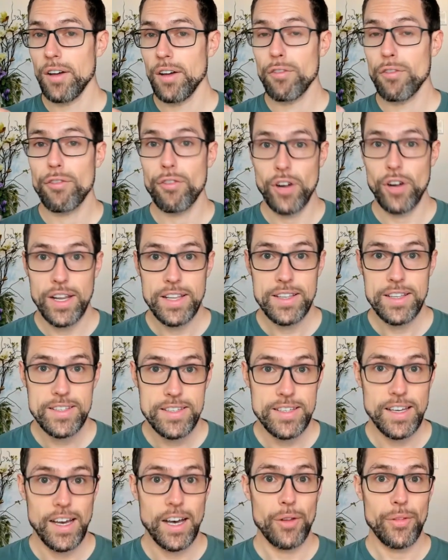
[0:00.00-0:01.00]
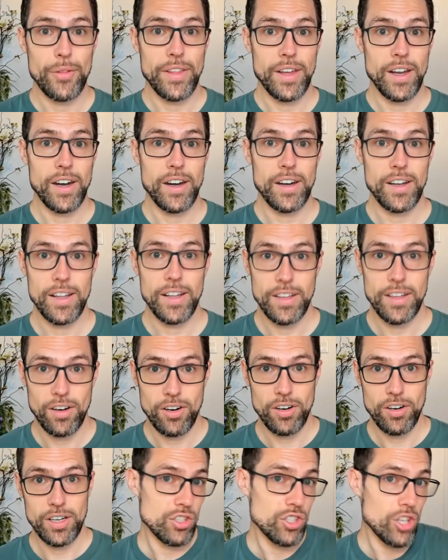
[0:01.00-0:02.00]
friends out there that
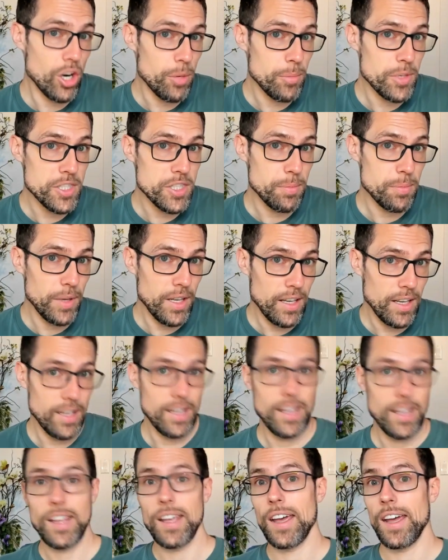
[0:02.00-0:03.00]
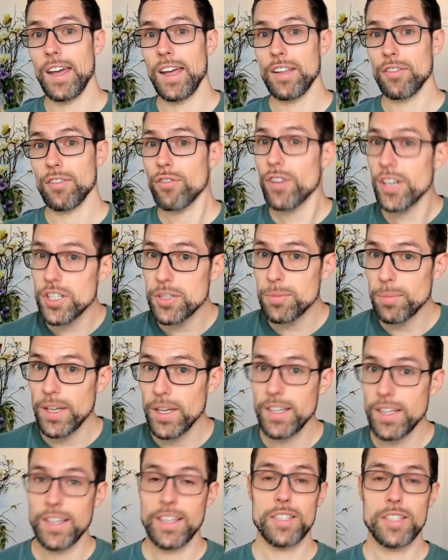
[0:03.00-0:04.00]
are German speaking and French
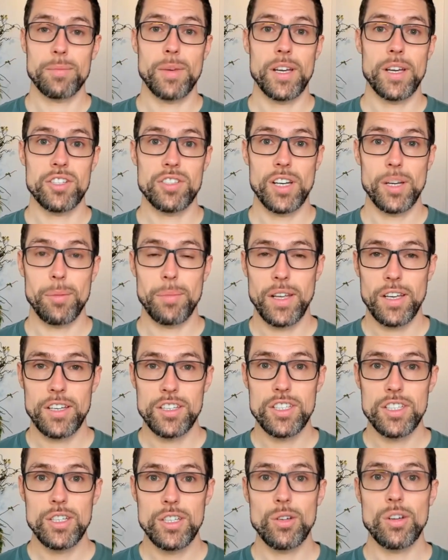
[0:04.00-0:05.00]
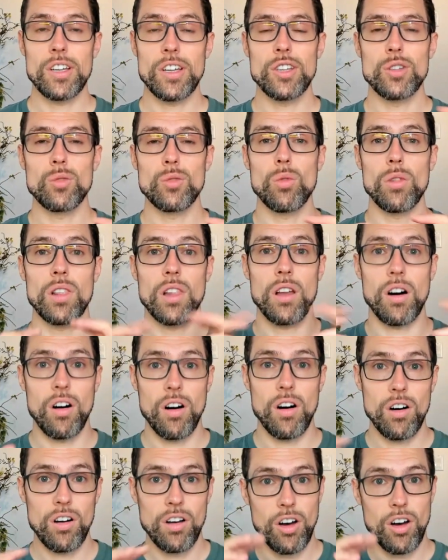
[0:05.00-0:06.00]
speaking especially, because you can do long